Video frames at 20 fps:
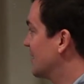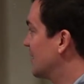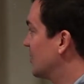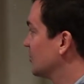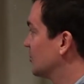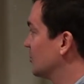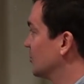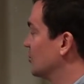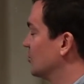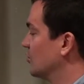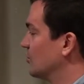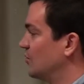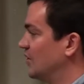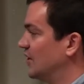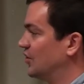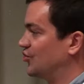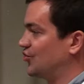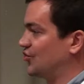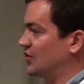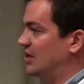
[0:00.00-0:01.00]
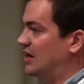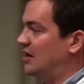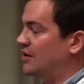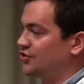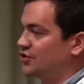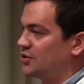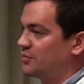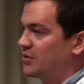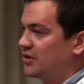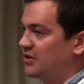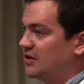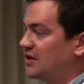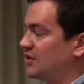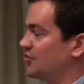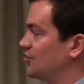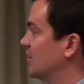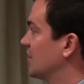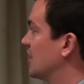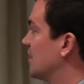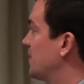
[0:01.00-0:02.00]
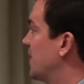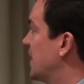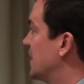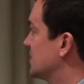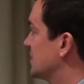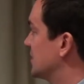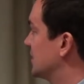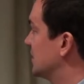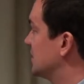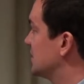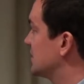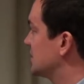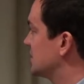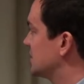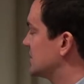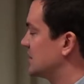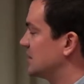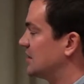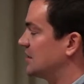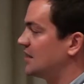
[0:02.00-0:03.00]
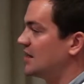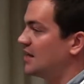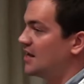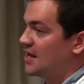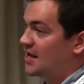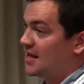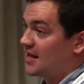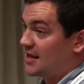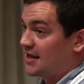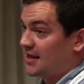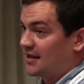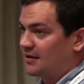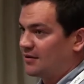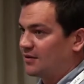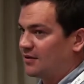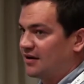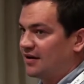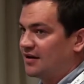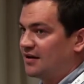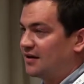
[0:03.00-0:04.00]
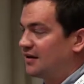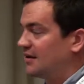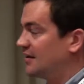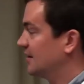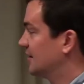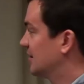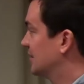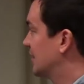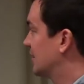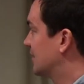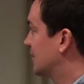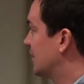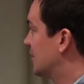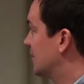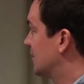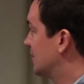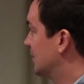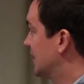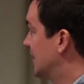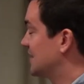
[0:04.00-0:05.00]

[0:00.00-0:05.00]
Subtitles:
how to reach larger production capacities that are